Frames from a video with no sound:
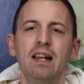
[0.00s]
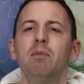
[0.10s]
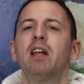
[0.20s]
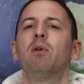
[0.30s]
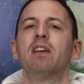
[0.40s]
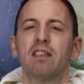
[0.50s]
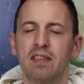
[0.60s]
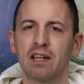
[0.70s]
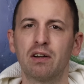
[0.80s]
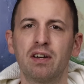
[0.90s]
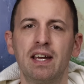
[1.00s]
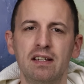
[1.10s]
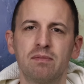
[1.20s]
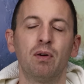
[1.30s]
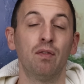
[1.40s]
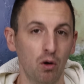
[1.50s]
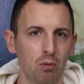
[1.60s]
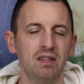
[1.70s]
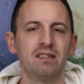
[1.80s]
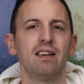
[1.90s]
Let me know what you think on his
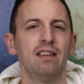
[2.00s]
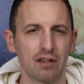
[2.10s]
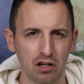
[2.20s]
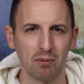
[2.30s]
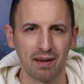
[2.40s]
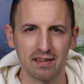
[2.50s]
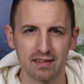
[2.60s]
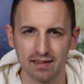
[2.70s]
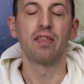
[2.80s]
performance in the comments.